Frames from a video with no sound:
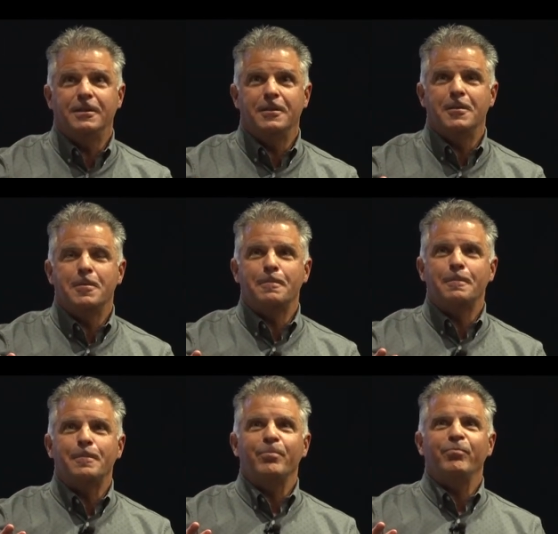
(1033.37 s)

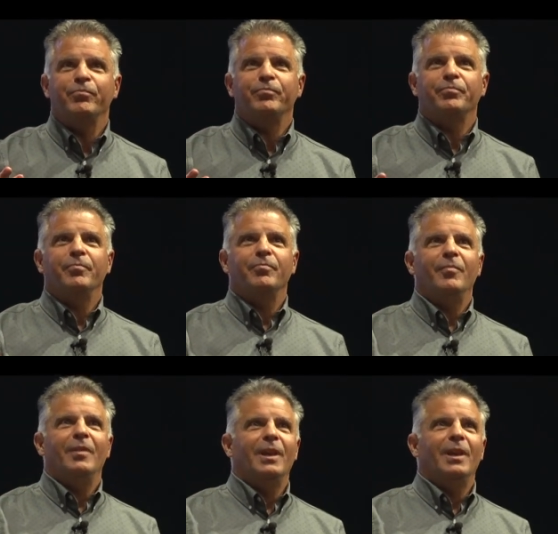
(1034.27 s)
Nobody speaks.